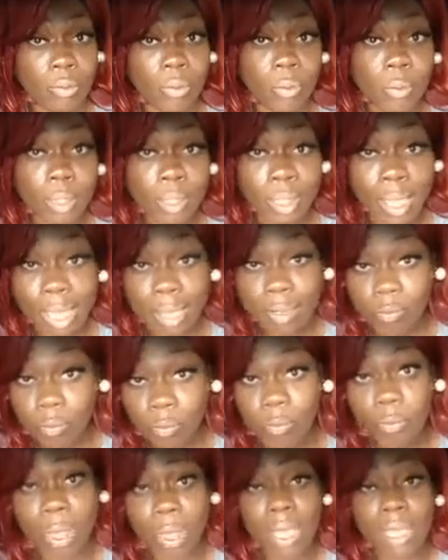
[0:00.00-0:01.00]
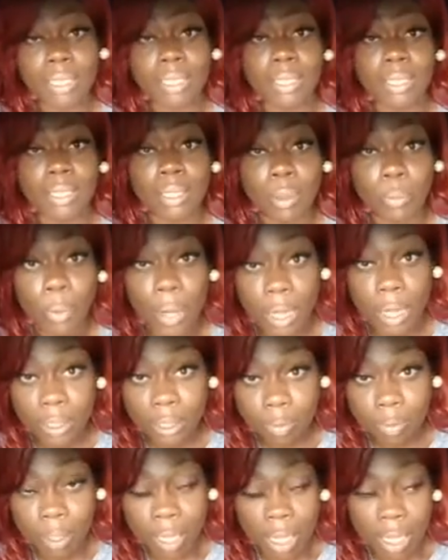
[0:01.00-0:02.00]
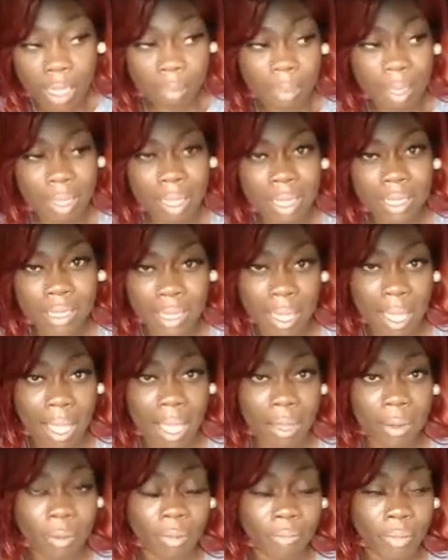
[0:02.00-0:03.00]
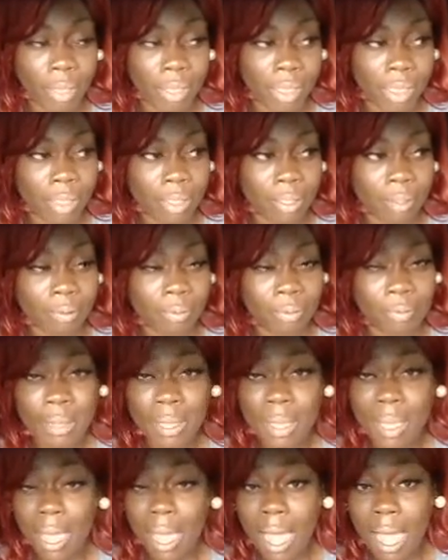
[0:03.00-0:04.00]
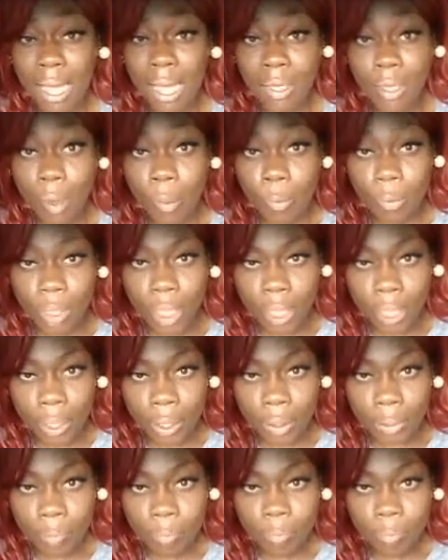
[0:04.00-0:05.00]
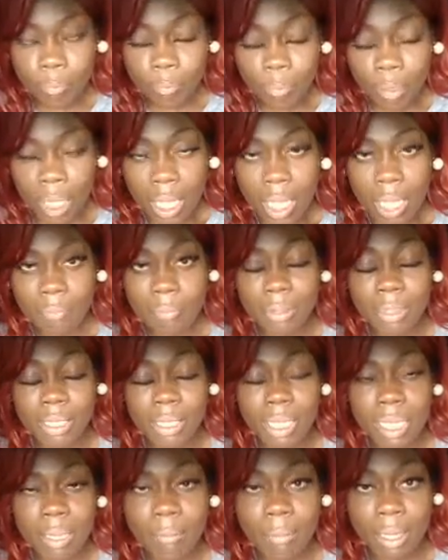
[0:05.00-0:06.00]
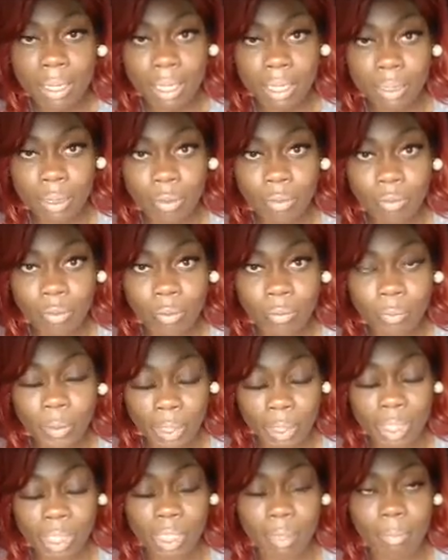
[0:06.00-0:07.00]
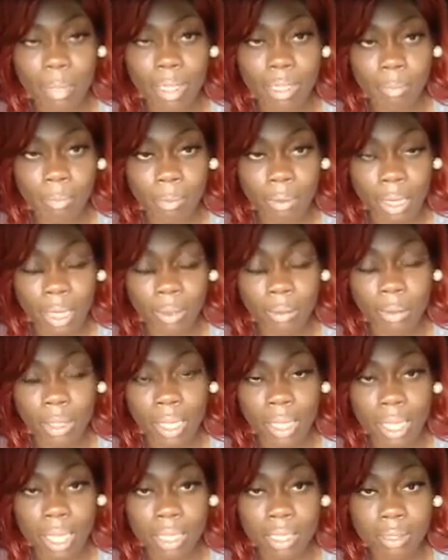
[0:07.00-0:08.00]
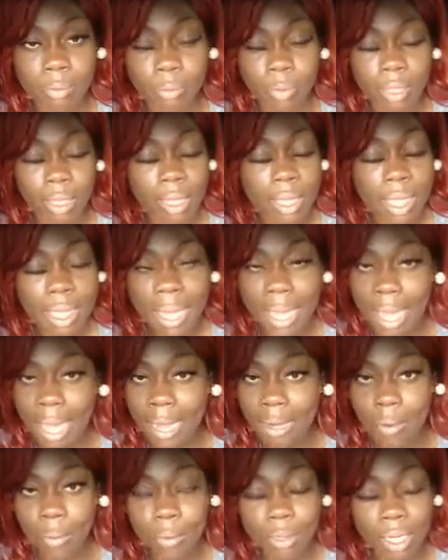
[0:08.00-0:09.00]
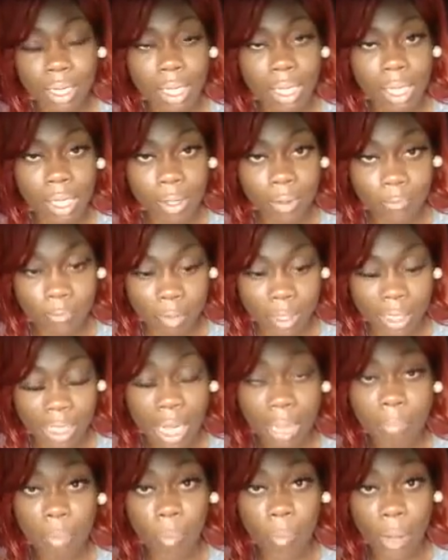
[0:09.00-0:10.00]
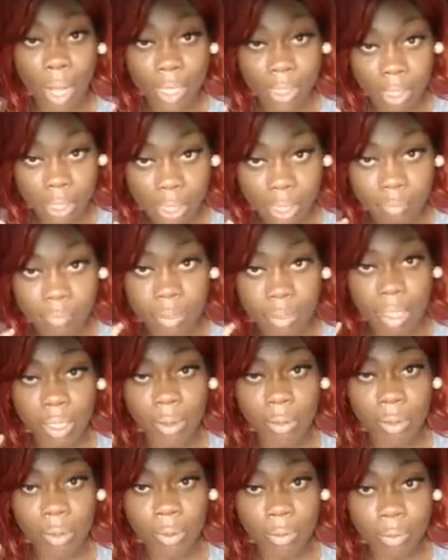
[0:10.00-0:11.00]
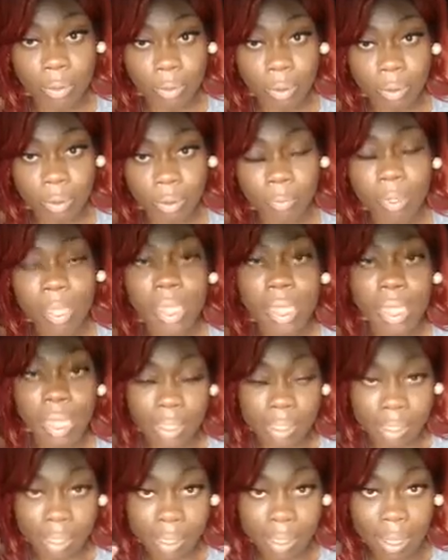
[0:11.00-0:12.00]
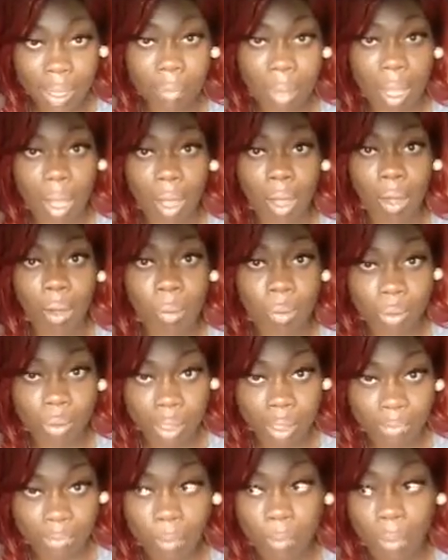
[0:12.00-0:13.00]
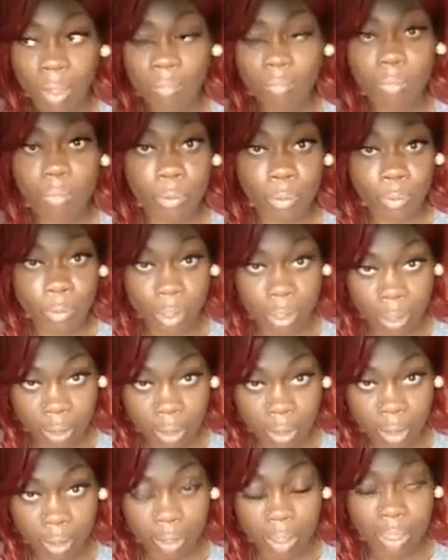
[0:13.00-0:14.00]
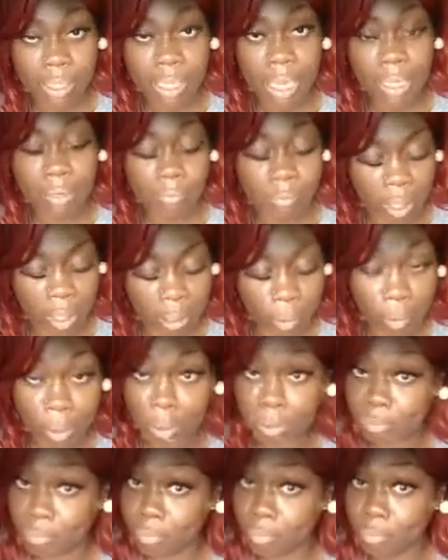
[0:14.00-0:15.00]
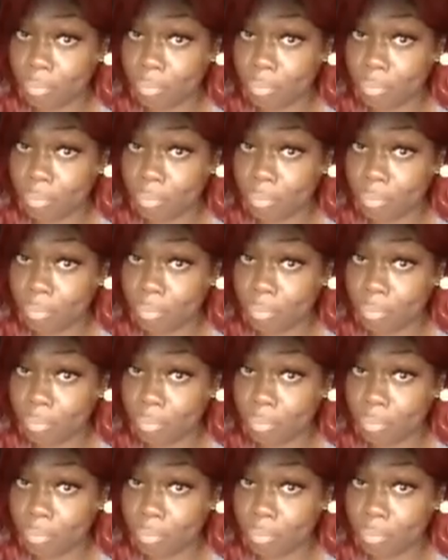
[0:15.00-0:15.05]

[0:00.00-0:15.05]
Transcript: true or not true, I still watch them. Because my cousin say, how you know if they're telling the truth? I don't care. If it seems like it's the truth and it's in my spirit, I know that hell is real. I don't need a hell vision. I'm going to watch this video on YouTube and scare my own self away from doing anything that's not of God.